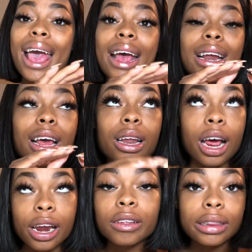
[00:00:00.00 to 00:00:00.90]
And
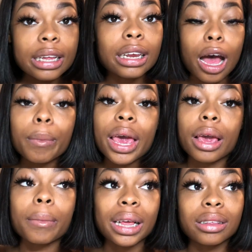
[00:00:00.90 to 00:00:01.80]
another thing that I'm
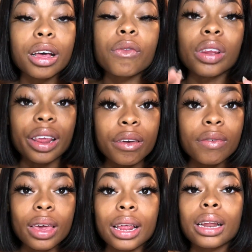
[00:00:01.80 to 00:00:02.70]
making myself live
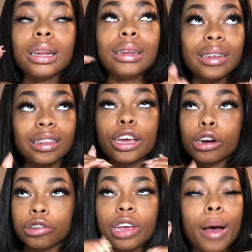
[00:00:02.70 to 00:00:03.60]
in, this
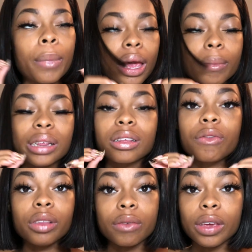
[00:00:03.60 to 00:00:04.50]
energy, I'm making
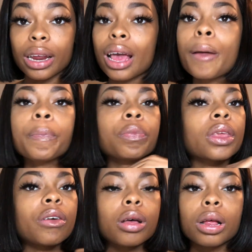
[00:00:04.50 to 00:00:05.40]
myself live in it.
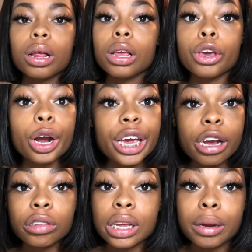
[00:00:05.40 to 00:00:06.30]
Your
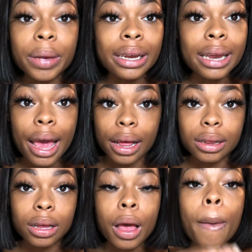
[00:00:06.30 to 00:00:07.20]
ears need to be deaf.
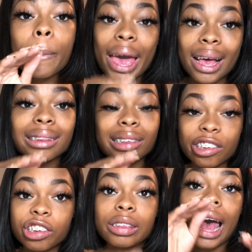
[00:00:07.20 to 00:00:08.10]
Pay
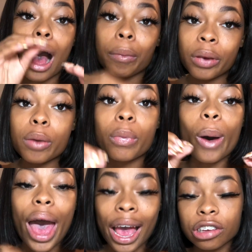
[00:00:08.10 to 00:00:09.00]
attention to how
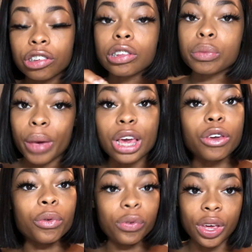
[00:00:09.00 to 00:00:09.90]
people actions make
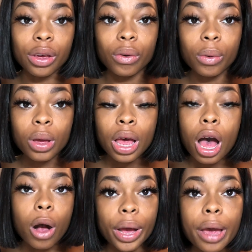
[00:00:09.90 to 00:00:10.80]
you feel.
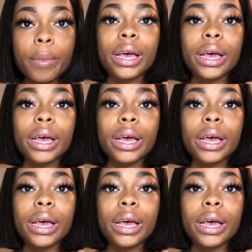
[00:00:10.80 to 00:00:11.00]
Okay?